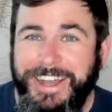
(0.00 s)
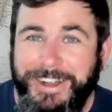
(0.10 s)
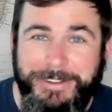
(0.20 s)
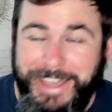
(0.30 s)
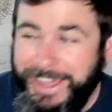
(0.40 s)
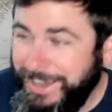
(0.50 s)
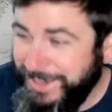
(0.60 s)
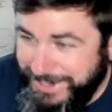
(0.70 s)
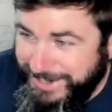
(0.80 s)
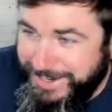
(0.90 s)
Okay.
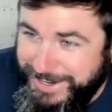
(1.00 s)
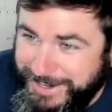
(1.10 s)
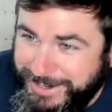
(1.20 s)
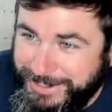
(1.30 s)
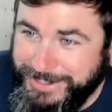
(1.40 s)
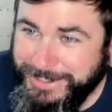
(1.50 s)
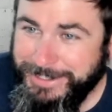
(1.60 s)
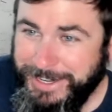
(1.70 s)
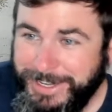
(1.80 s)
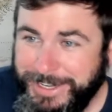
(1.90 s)
I
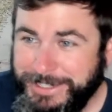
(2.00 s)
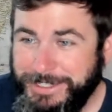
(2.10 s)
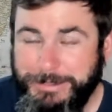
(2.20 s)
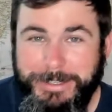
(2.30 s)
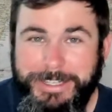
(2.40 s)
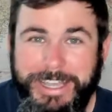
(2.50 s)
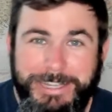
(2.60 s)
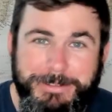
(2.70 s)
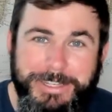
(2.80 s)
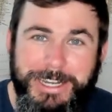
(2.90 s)
guess Squid
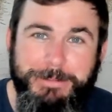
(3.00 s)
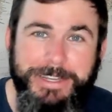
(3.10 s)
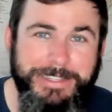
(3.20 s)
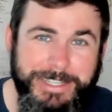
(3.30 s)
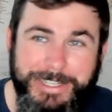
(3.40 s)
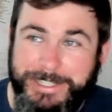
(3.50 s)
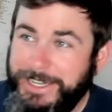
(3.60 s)
Game's not about this.